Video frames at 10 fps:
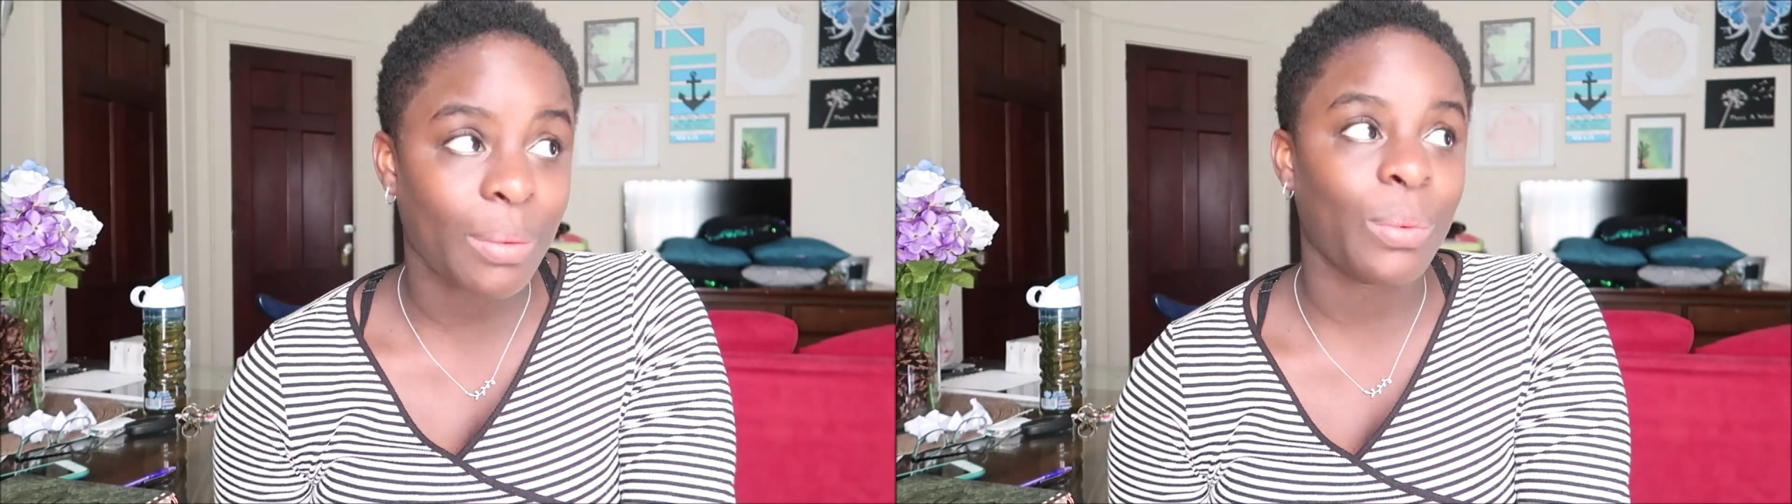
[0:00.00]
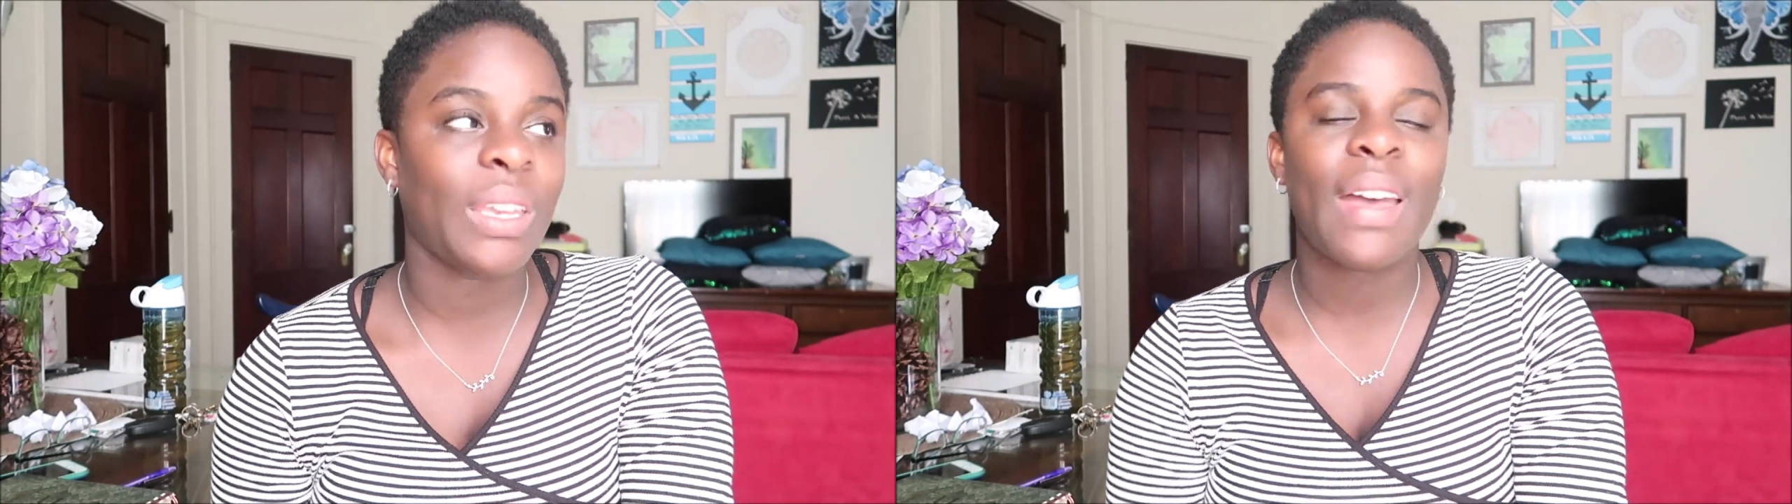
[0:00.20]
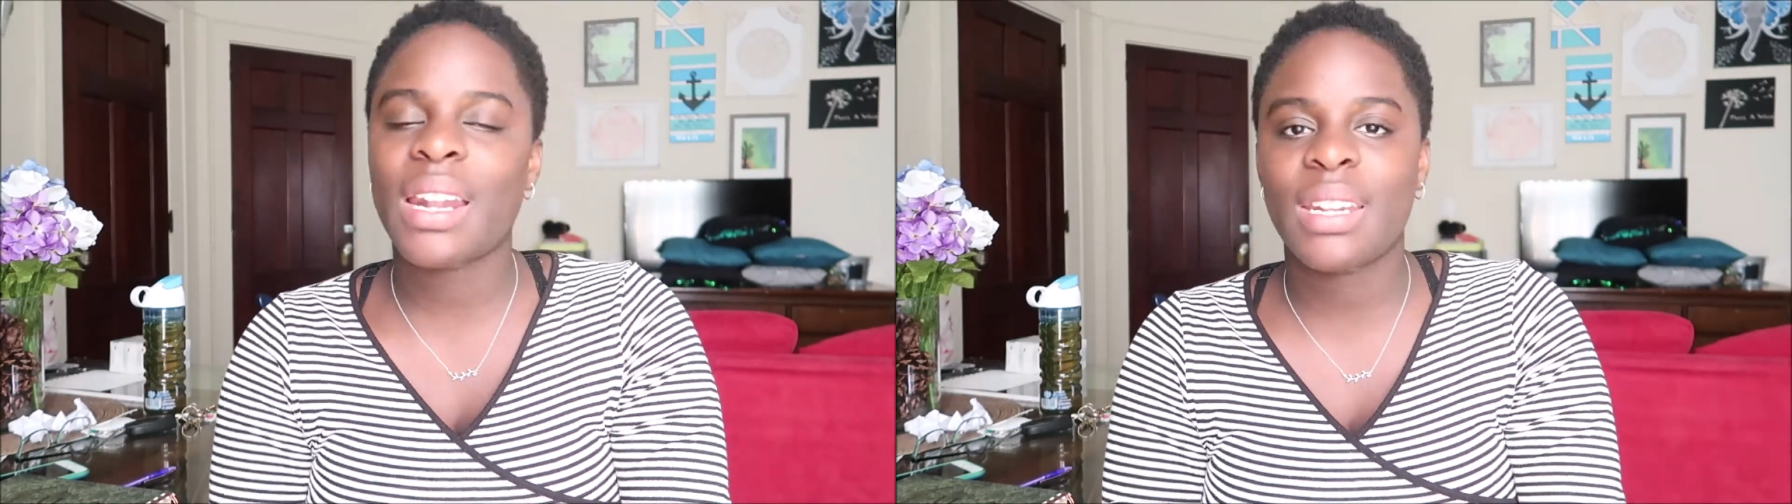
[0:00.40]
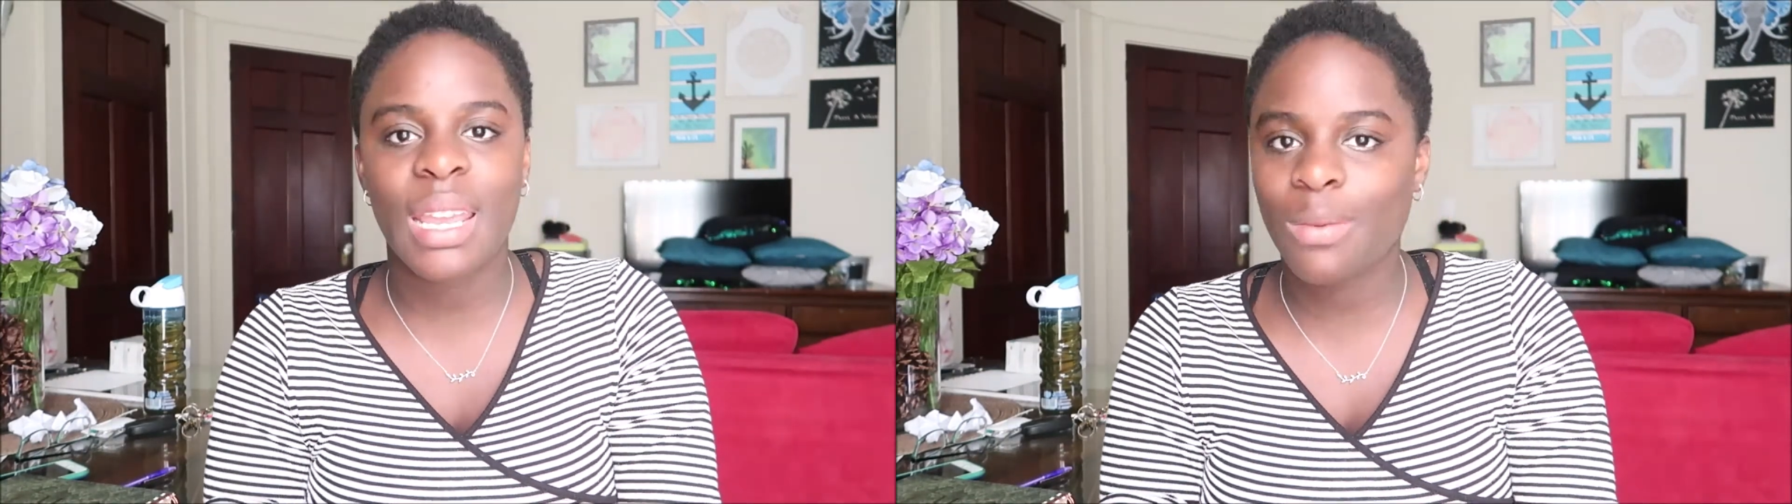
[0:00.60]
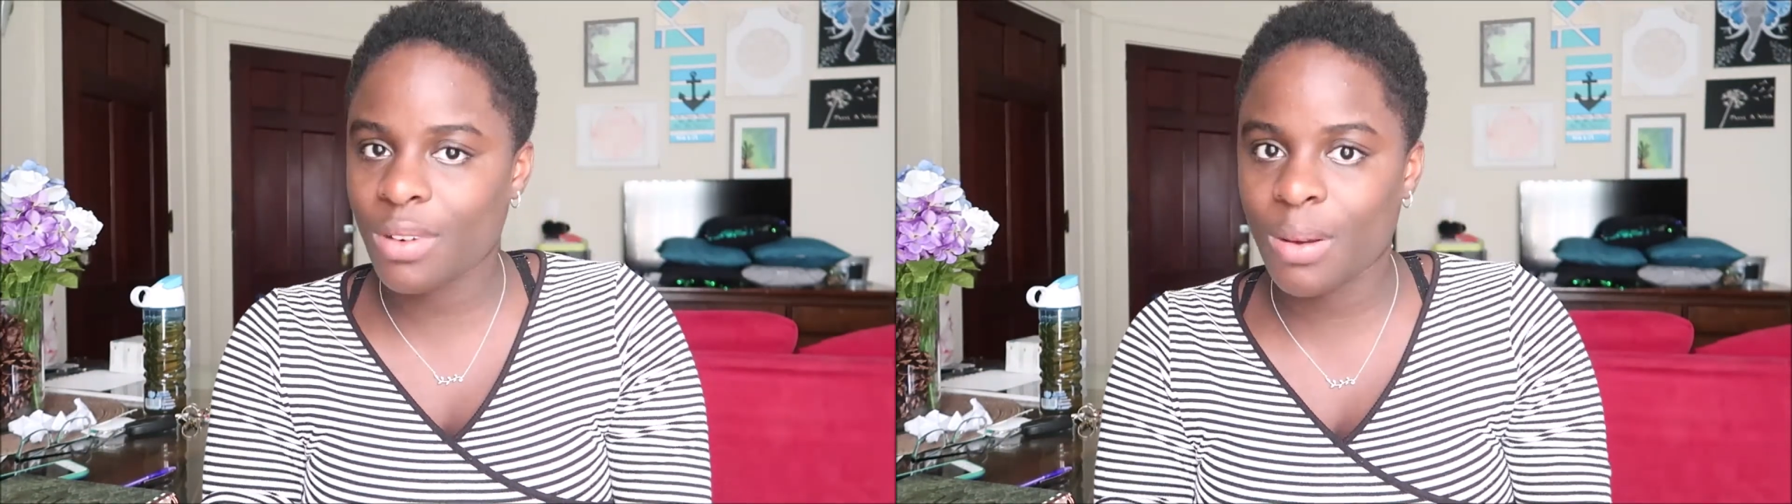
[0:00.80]
But we've had a
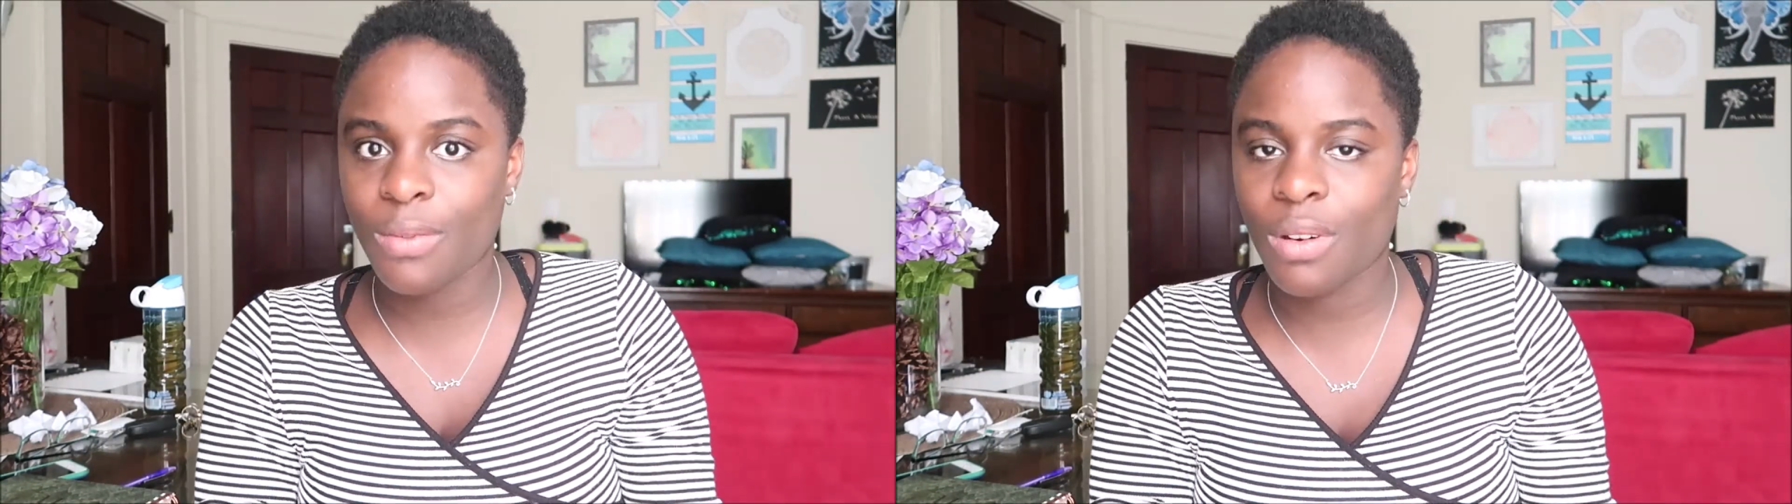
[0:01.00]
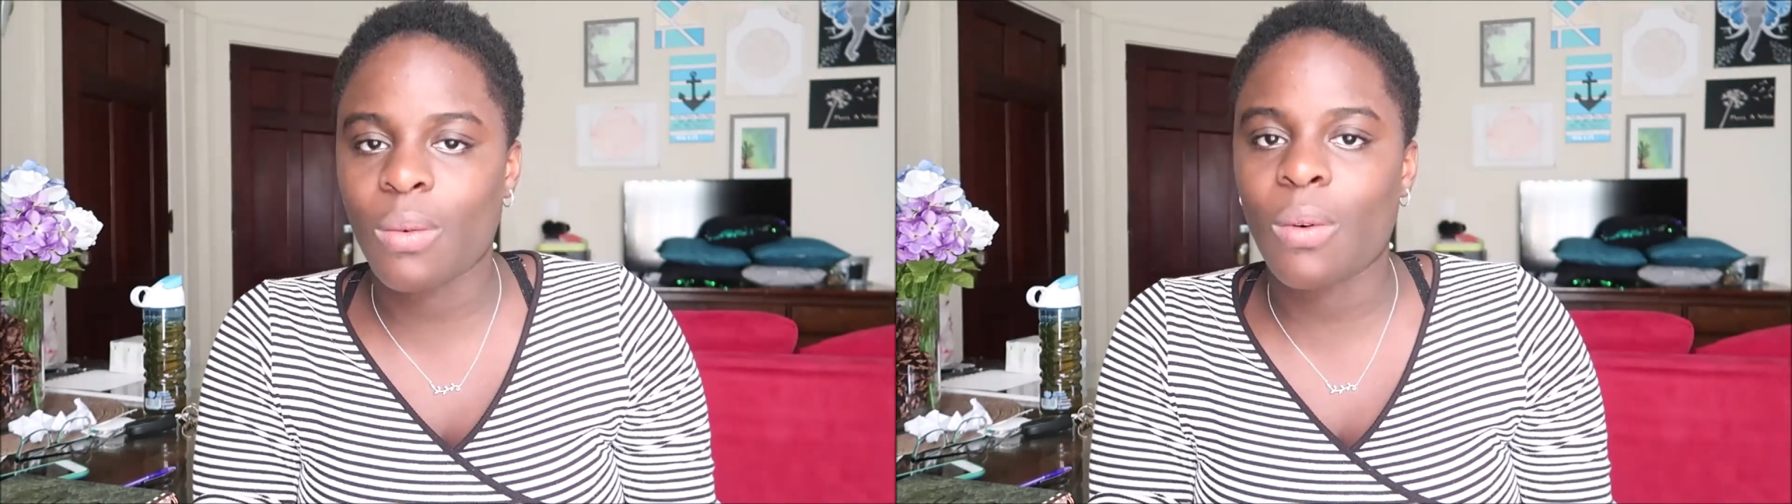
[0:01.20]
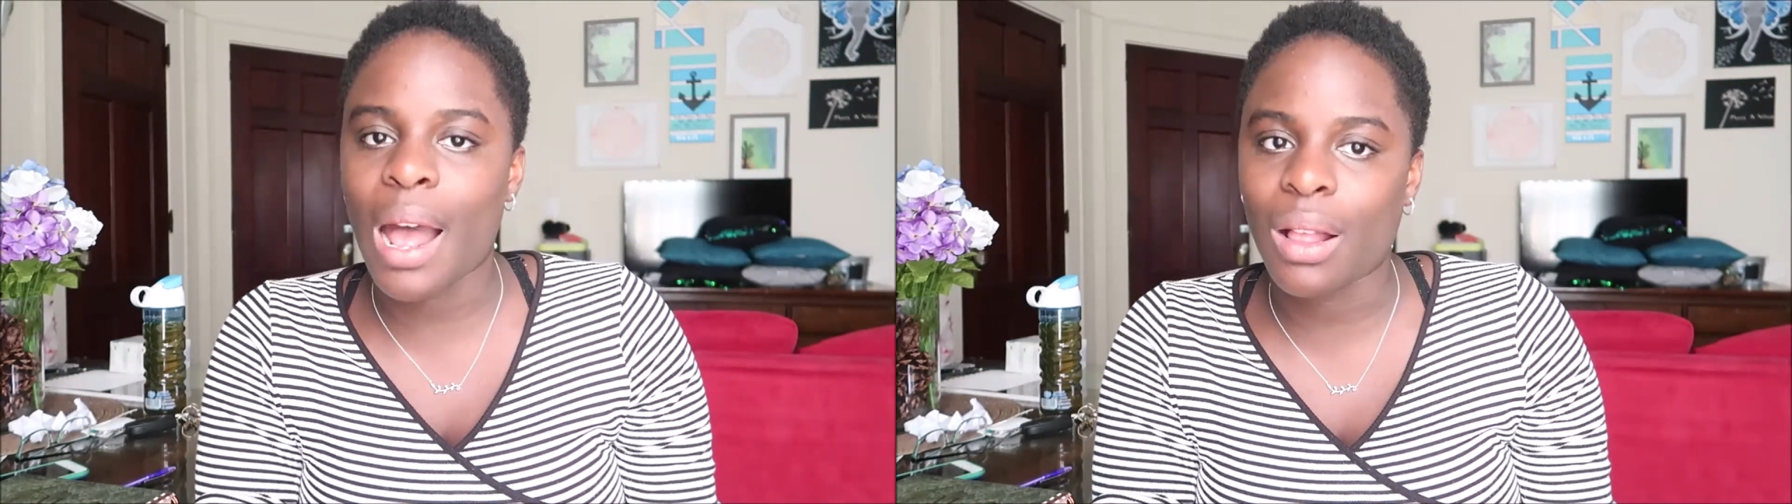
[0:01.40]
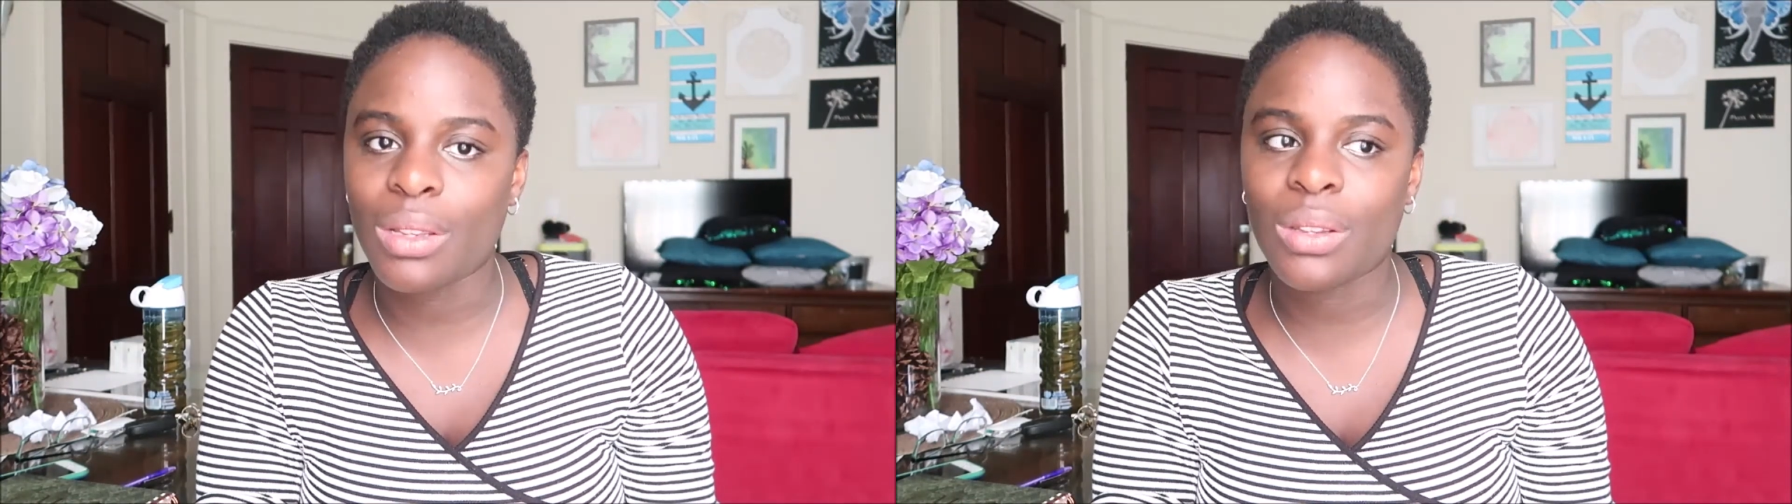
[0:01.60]
name for him for a while,